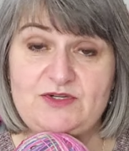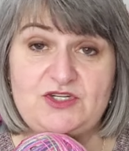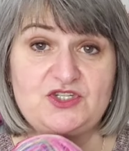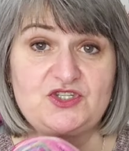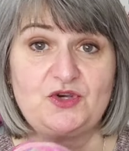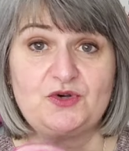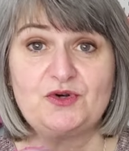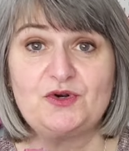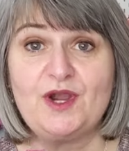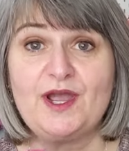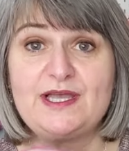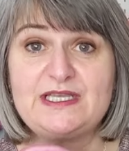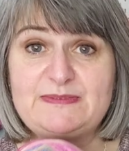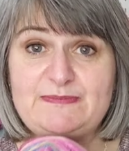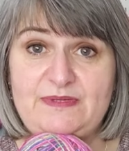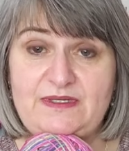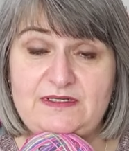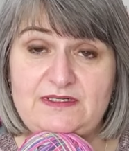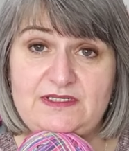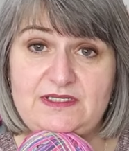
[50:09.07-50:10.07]
She showed her
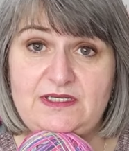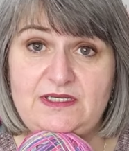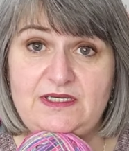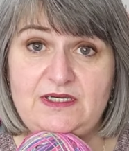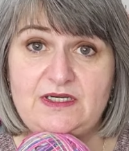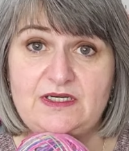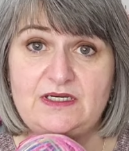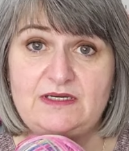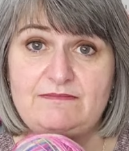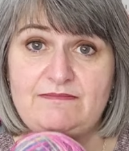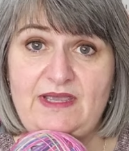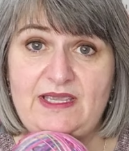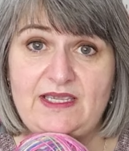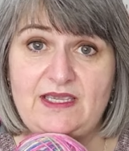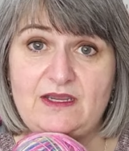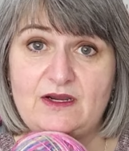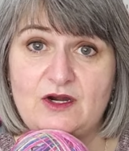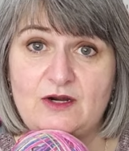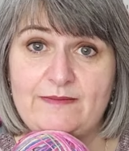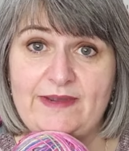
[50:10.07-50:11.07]
husband
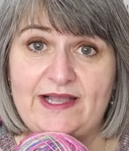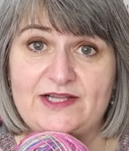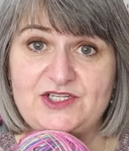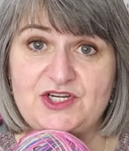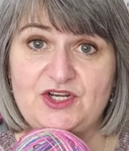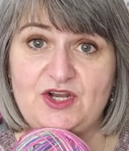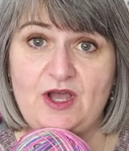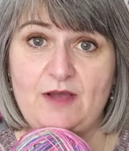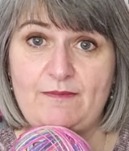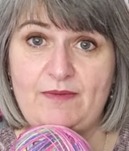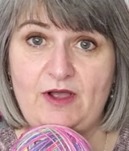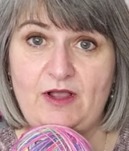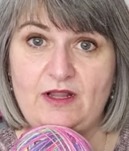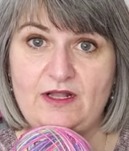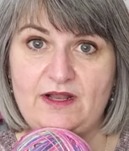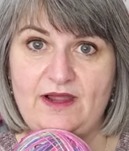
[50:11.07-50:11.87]
making her magic knot ball,